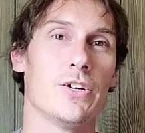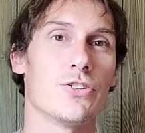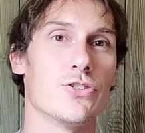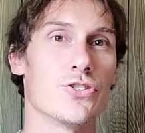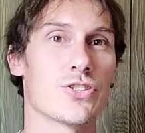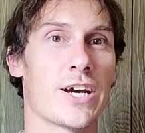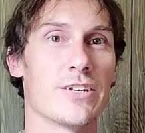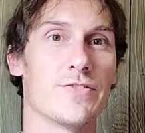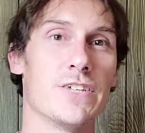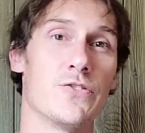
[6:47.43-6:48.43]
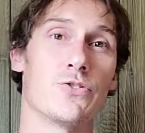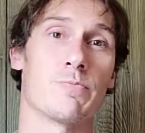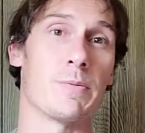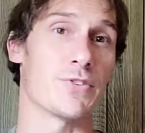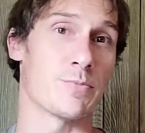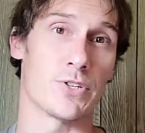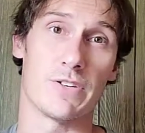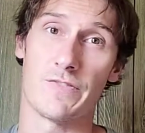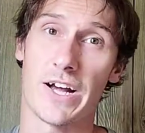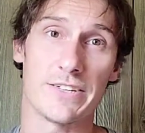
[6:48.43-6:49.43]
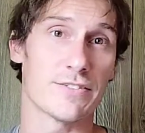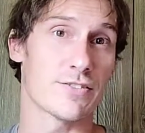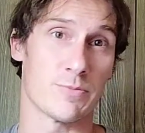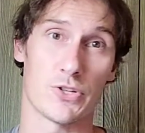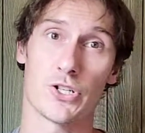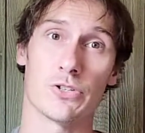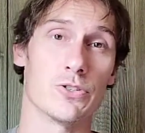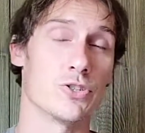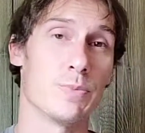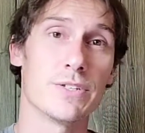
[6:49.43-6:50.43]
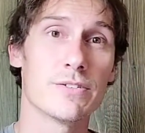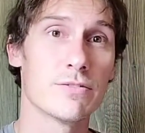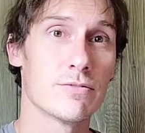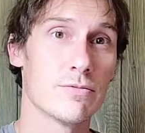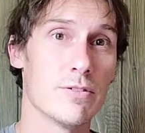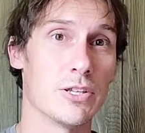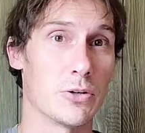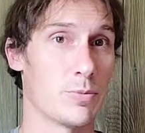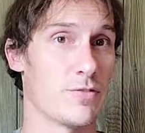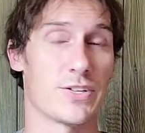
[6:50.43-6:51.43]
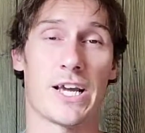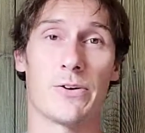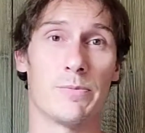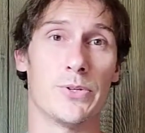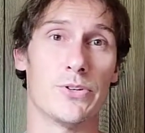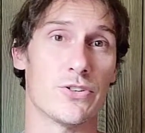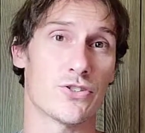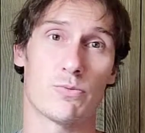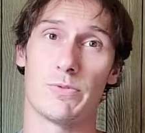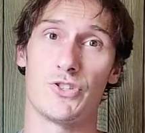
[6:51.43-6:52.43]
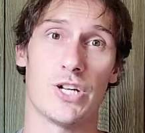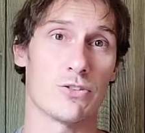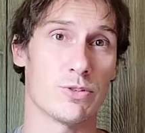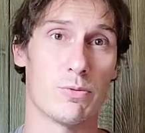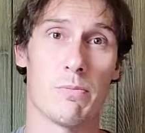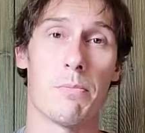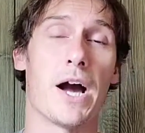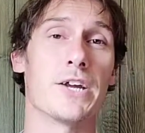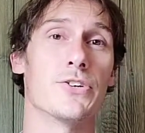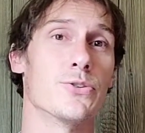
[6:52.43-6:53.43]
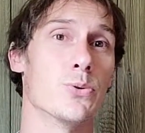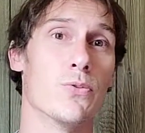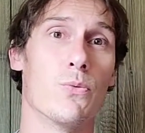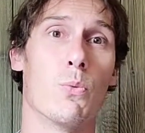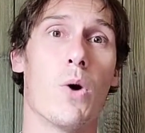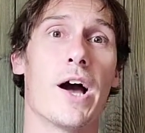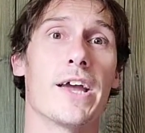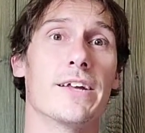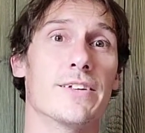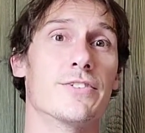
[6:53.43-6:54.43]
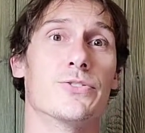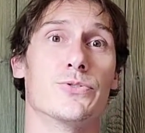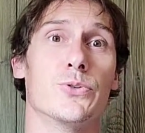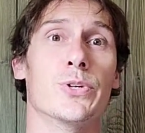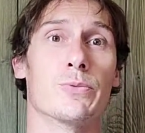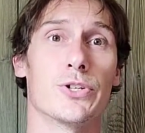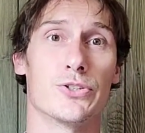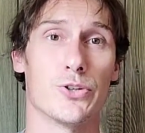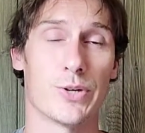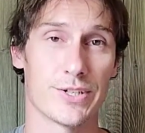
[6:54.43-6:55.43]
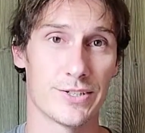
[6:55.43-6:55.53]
to just kind of give you maybe some advice, some encouragement, a little bit of accountability, just to gently remind you of why it is you're doing what you're doing.